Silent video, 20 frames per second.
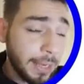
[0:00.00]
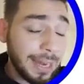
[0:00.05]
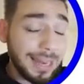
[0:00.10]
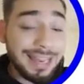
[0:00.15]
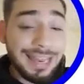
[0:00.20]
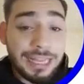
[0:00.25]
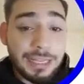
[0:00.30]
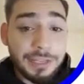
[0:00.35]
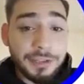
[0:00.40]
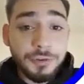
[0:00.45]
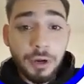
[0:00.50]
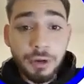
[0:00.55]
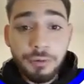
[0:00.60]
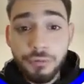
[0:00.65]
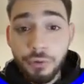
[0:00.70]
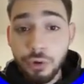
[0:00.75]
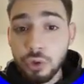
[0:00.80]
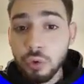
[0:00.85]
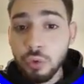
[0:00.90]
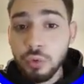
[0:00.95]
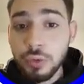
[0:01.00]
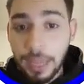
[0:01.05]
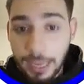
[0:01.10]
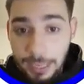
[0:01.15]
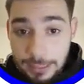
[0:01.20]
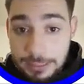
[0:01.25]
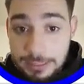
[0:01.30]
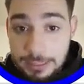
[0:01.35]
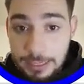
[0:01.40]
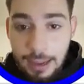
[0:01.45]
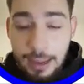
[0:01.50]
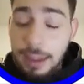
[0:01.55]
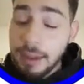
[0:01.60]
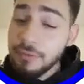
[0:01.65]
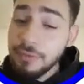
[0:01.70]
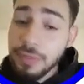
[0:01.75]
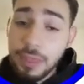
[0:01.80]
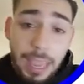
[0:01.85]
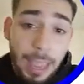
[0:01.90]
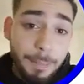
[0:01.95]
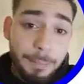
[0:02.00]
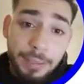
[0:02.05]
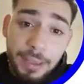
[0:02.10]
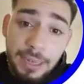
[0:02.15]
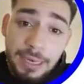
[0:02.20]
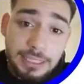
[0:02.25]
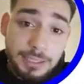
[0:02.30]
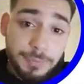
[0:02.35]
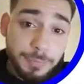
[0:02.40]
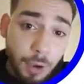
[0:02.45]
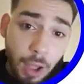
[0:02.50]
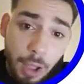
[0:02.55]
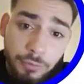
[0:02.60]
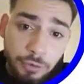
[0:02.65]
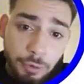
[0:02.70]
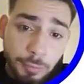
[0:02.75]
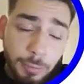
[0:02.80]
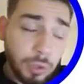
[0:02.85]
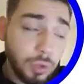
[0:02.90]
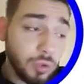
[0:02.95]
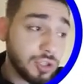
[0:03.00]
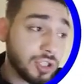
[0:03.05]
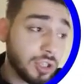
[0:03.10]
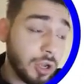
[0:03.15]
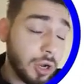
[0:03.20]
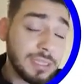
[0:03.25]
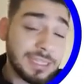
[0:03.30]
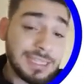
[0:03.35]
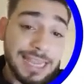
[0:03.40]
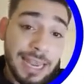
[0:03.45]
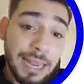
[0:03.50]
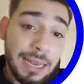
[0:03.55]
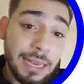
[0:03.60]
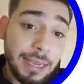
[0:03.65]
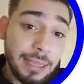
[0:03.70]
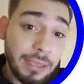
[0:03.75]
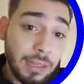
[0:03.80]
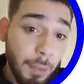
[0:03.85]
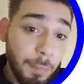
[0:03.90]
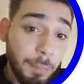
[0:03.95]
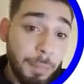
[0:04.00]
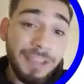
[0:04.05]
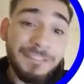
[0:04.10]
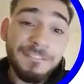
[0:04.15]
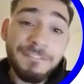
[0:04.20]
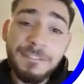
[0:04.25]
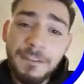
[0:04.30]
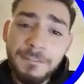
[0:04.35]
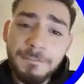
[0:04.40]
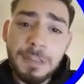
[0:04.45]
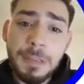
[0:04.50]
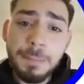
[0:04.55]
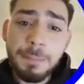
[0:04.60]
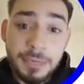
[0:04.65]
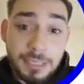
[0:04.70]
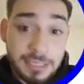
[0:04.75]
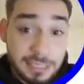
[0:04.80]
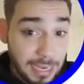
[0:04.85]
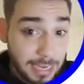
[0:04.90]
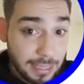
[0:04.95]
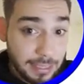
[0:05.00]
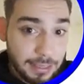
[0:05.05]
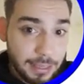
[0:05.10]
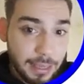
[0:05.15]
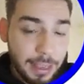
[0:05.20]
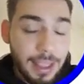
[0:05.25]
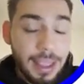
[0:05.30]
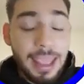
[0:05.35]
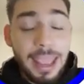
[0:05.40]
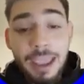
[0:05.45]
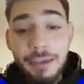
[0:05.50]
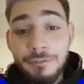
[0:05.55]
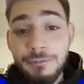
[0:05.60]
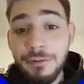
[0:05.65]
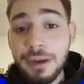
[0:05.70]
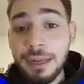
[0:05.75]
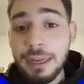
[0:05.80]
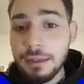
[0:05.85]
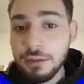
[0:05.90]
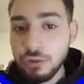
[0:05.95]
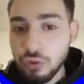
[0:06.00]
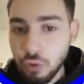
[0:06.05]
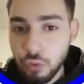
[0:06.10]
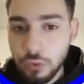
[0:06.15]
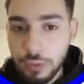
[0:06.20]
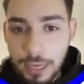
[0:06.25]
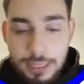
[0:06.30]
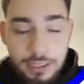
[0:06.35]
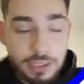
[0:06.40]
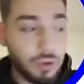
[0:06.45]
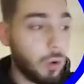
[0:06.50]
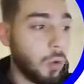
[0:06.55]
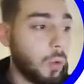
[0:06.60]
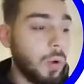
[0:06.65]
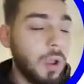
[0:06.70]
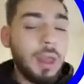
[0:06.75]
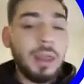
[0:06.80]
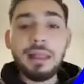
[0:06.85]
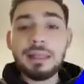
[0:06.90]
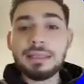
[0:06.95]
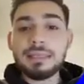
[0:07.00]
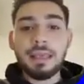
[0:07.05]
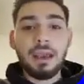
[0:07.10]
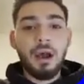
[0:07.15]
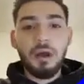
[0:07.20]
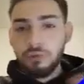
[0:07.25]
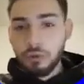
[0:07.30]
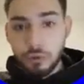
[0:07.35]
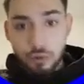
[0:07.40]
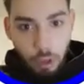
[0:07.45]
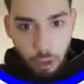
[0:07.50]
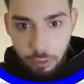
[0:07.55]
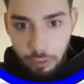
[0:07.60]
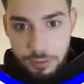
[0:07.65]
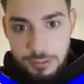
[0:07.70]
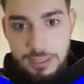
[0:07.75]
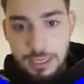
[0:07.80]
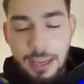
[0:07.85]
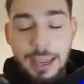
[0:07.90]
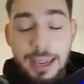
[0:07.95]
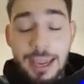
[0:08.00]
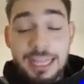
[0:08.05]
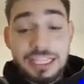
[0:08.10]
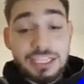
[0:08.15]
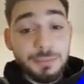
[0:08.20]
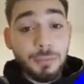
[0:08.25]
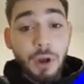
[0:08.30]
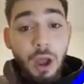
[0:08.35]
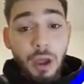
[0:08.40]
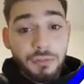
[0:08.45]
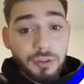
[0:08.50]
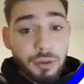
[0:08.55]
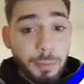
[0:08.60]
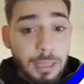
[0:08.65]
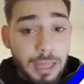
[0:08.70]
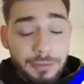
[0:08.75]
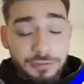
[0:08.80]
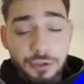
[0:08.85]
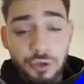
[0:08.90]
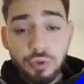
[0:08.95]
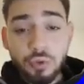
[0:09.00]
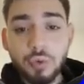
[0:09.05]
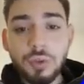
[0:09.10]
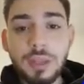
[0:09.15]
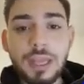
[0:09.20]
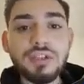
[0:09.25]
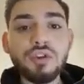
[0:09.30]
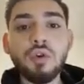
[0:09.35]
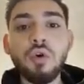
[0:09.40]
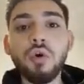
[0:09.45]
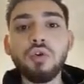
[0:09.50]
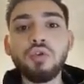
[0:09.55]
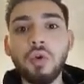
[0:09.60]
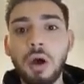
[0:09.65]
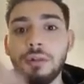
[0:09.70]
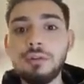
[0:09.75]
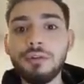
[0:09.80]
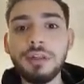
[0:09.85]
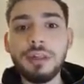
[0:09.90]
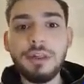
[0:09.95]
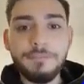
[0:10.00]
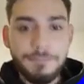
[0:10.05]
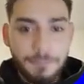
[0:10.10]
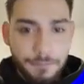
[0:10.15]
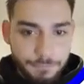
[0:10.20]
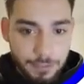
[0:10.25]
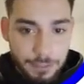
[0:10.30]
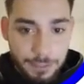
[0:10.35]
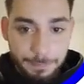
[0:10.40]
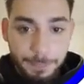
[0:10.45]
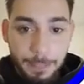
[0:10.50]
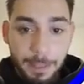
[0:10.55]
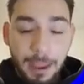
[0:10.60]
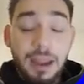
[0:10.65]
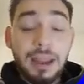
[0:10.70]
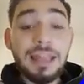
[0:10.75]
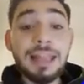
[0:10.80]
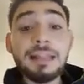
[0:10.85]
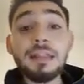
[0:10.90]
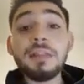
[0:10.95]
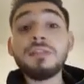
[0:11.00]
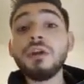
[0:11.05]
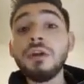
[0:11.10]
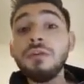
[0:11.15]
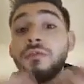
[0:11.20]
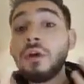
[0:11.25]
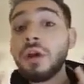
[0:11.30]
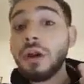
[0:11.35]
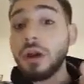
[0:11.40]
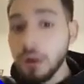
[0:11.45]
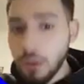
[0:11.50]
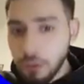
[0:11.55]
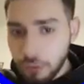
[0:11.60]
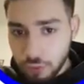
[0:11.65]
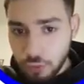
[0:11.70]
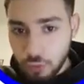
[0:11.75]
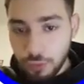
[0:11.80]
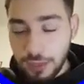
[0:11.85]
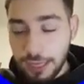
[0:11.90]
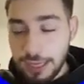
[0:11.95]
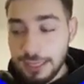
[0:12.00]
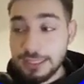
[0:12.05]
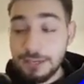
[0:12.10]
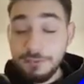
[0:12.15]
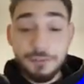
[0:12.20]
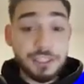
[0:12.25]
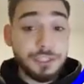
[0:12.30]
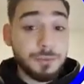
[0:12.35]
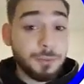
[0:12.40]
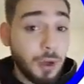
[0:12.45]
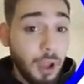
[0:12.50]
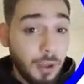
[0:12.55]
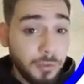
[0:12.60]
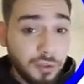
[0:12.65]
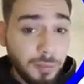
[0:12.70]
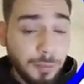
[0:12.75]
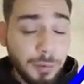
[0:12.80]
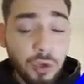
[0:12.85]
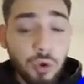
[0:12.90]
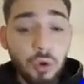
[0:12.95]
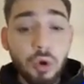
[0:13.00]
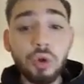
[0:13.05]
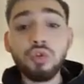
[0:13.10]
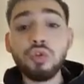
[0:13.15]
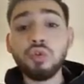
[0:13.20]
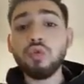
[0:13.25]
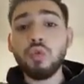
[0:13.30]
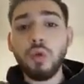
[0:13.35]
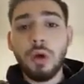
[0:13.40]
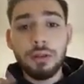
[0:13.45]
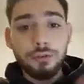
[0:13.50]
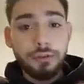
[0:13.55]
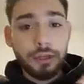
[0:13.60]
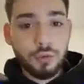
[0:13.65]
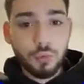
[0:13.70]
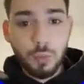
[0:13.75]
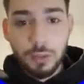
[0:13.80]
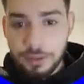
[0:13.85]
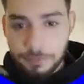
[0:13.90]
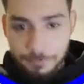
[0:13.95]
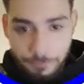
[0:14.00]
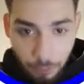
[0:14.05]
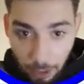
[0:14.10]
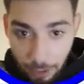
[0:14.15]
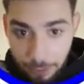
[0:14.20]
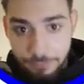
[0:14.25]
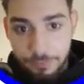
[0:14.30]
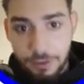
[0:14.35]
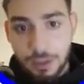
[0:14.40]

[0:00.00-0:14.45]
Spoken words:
and let it run for 2 days. If the campaign is profitable, you start scaling it up by 50% every 2 days. So let's say $100. It's profitable after 2 days, you go to 150. Let it run for another 2 days. If it's profitable, you go to 225,